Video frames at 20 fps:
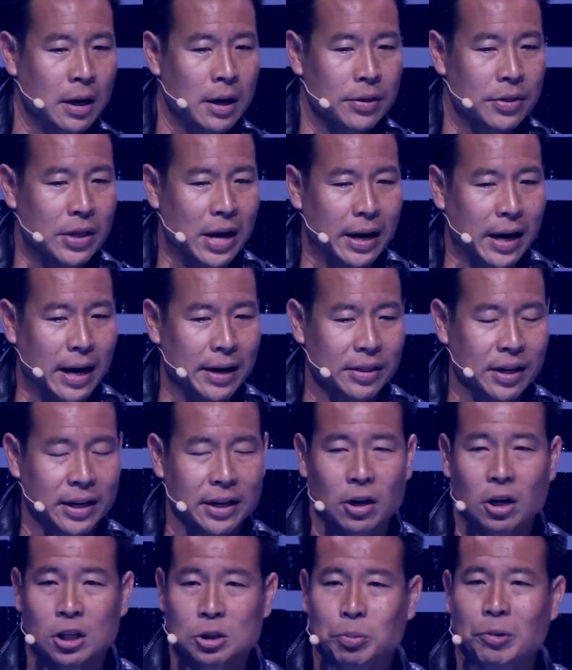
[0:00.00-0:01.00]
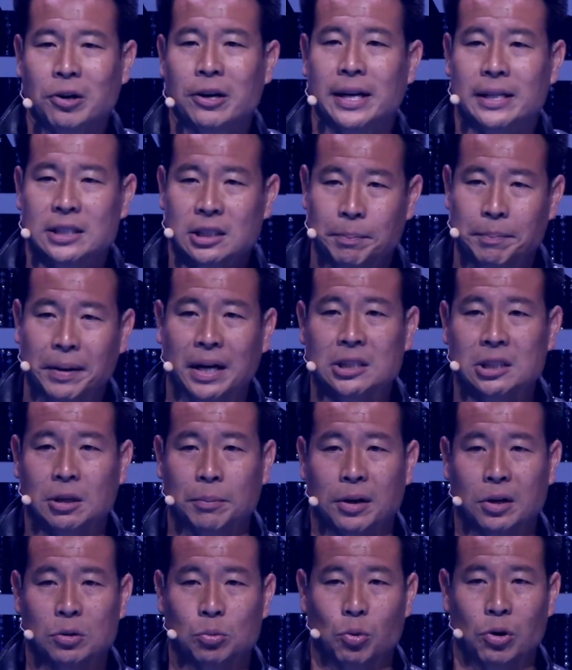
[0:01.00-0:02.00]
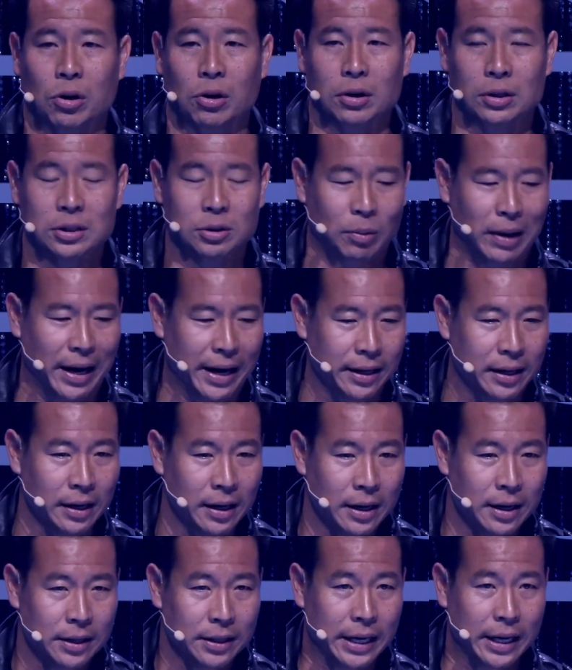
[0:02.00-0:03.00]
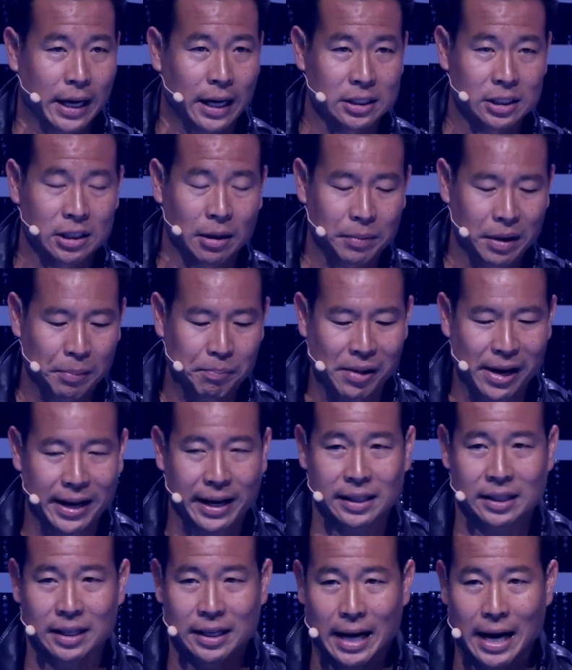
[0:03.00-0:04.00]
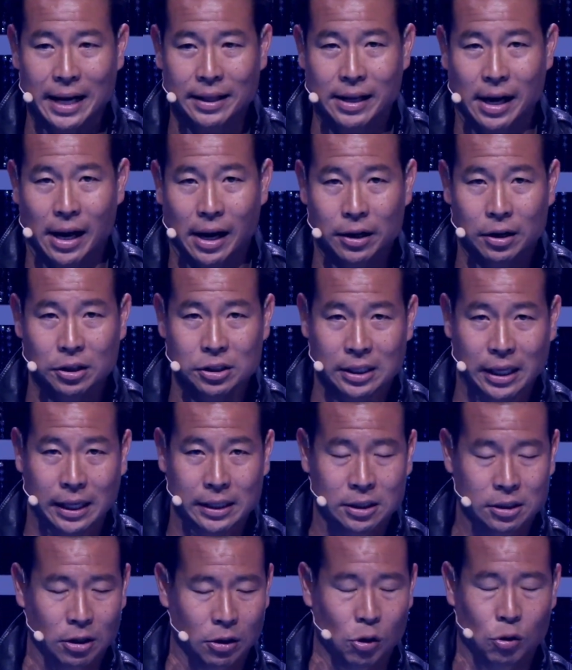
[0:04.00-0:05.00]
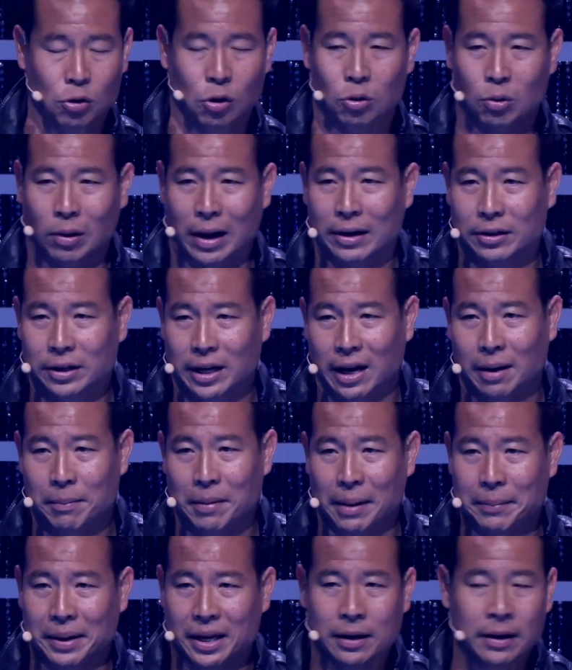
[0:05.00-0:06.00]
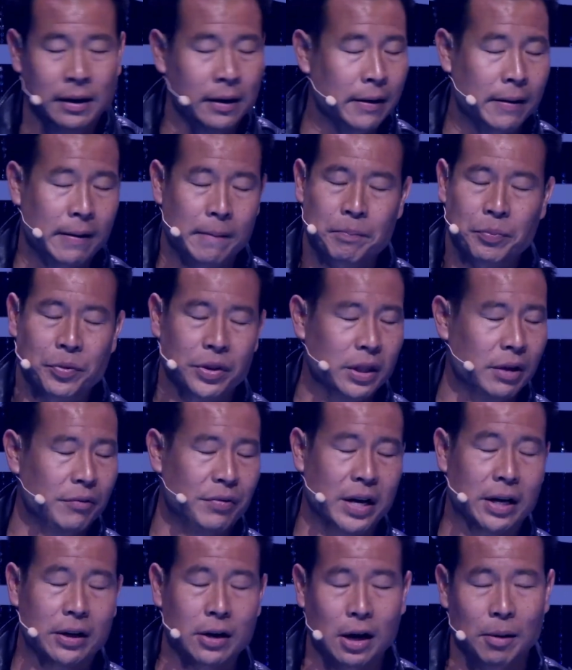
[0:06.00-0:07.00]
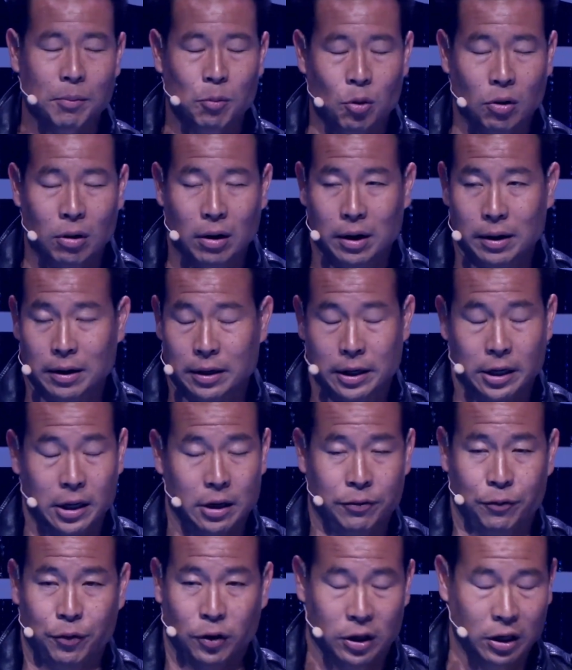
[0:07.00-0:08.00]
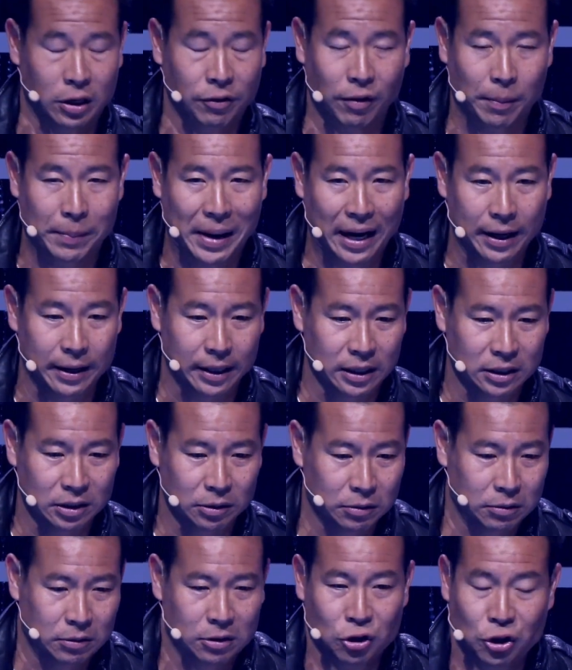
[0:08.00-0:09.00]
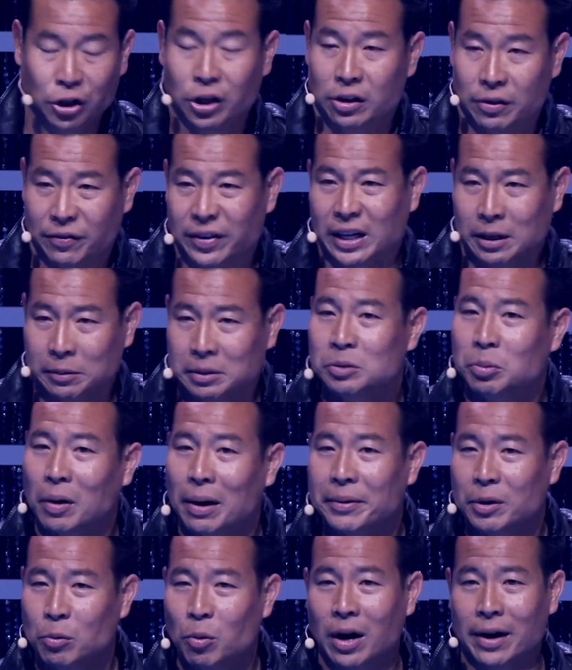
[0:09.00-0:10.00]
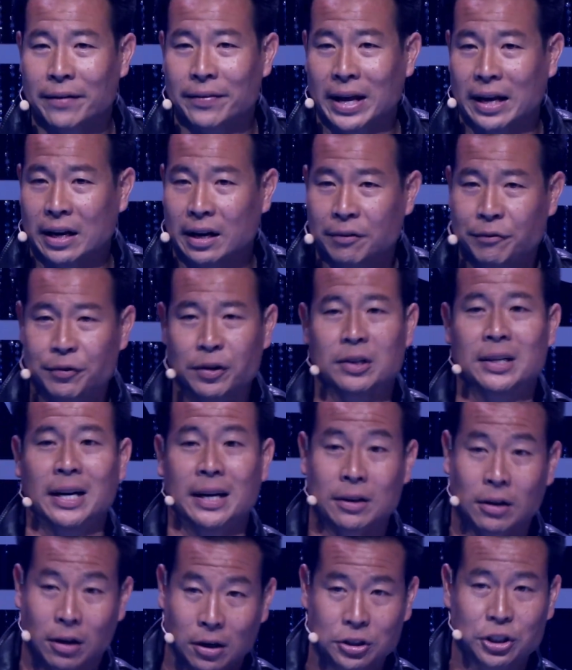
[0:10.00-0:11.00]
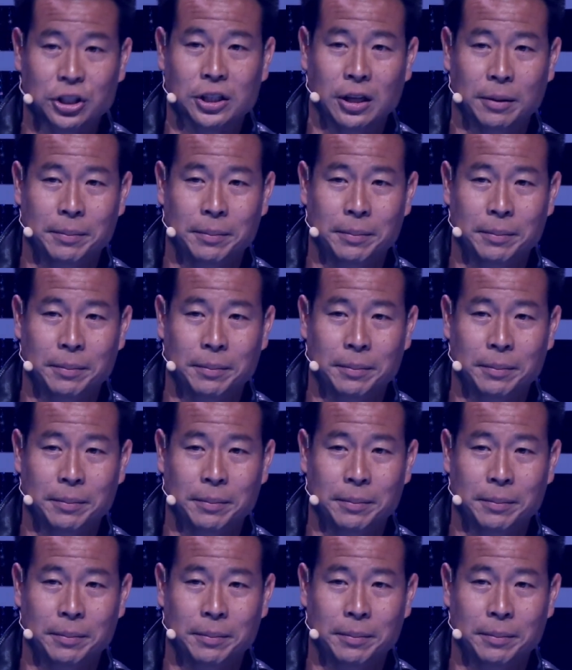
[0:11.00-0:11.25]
then I think an entrepreneur gets the best of both worlds, right? They got somebody playing at the net that understands the local ground game. I mean, in the Vietnam War, for good or bad, it's clear the Vietnamese probably won. They had inferior technology to the